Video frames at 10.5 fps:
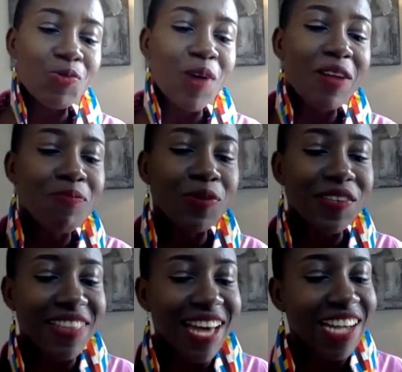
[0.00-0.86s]
one
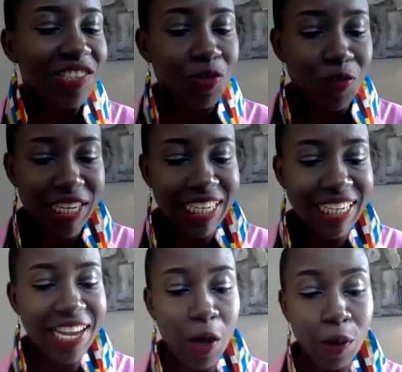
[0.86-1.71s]
book that has
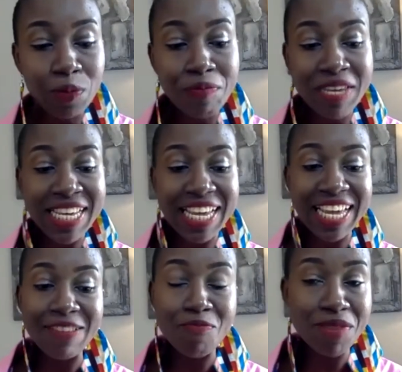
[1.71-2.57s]
greatly helped me
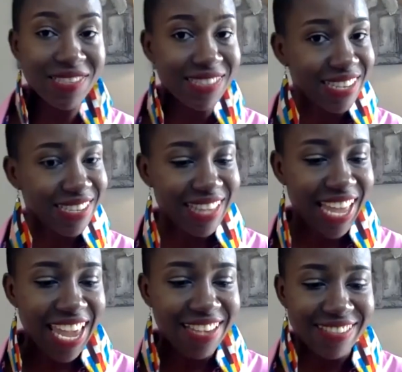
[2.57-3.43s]
in business
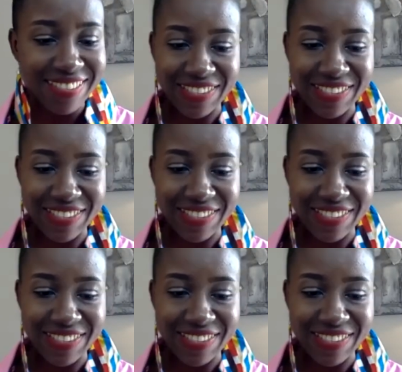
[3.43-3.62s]
is?